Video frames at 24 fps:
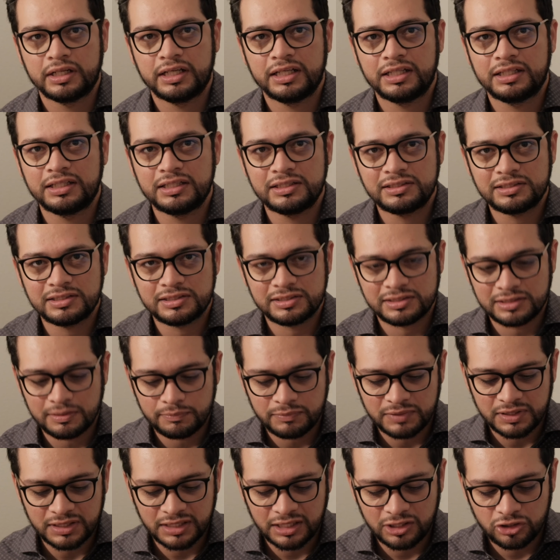And this is
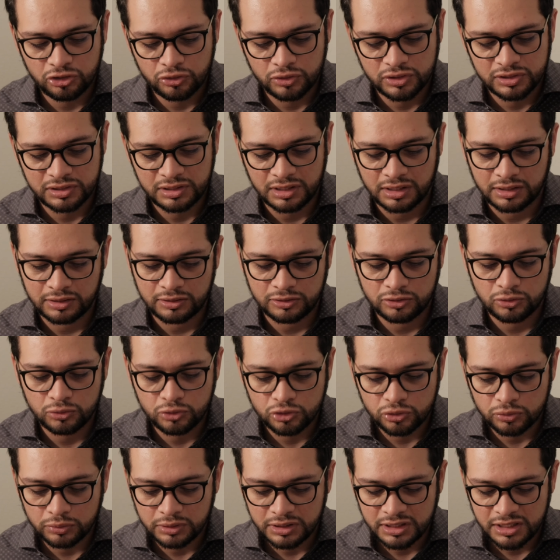something interesting.
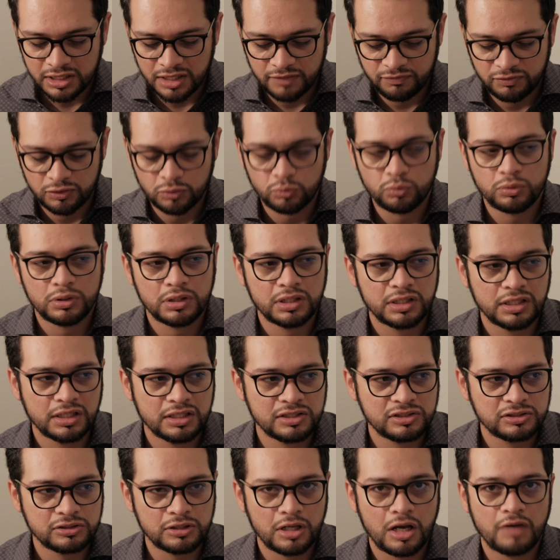Usually if you want a
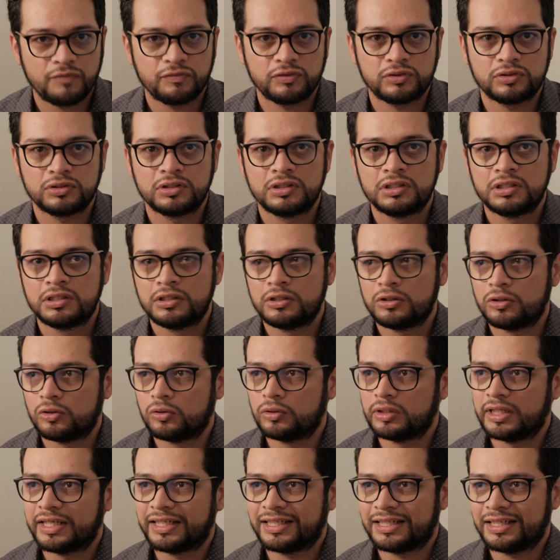soft or
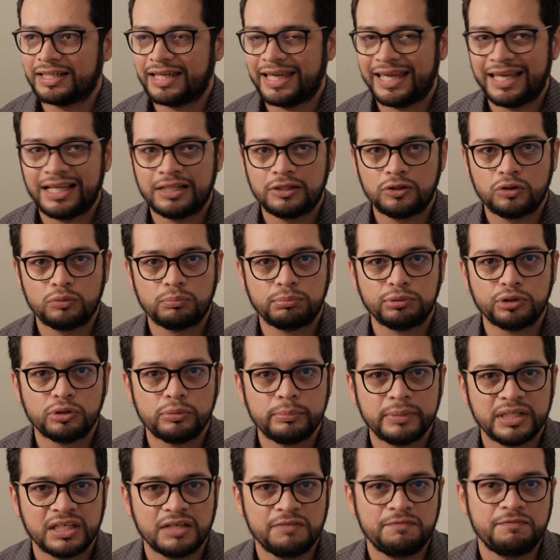like a halo
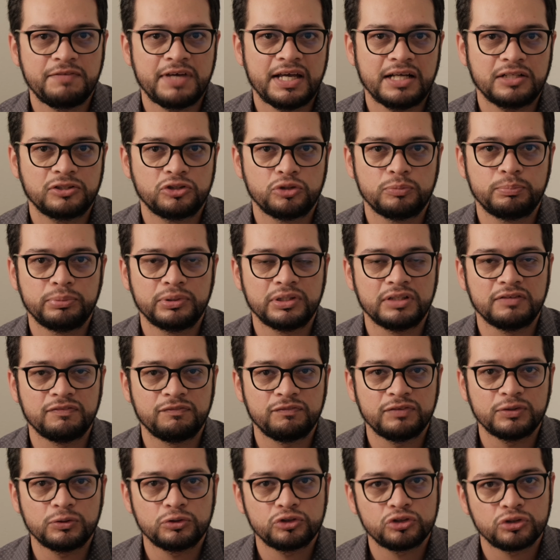blooming effect, you put a
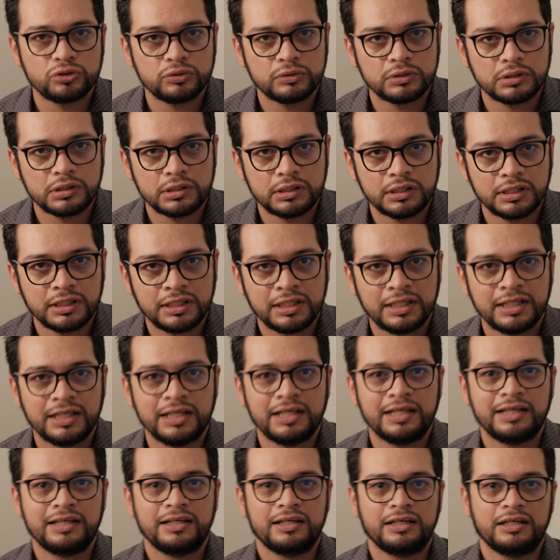filter on.
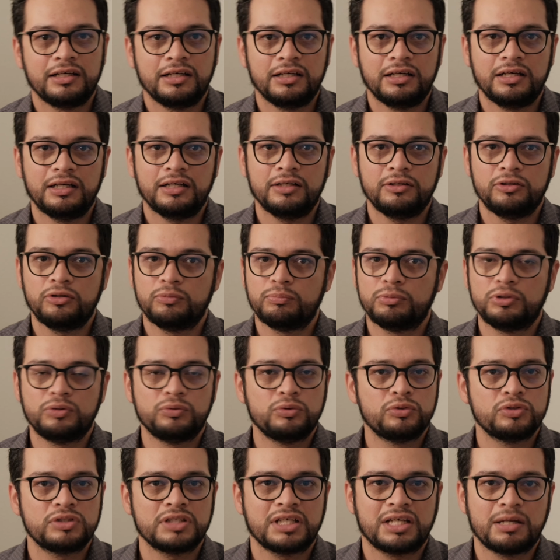You
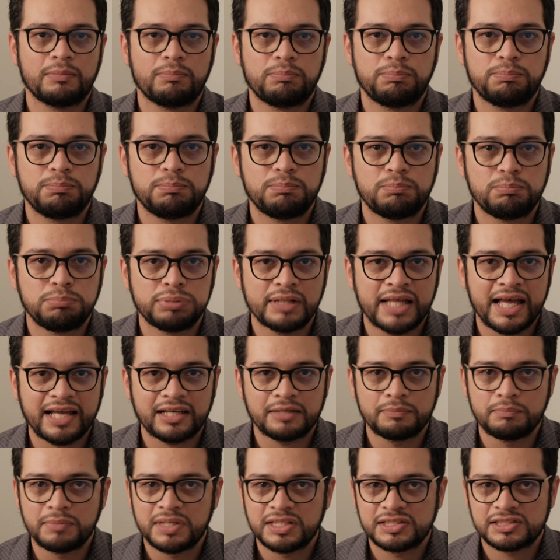use like a black
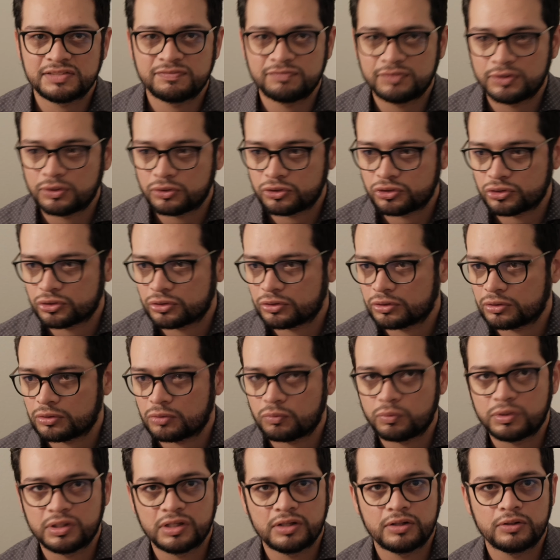mist filter or
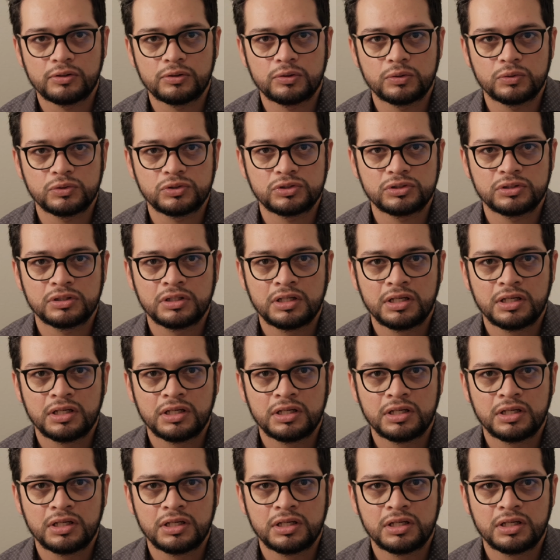one of those.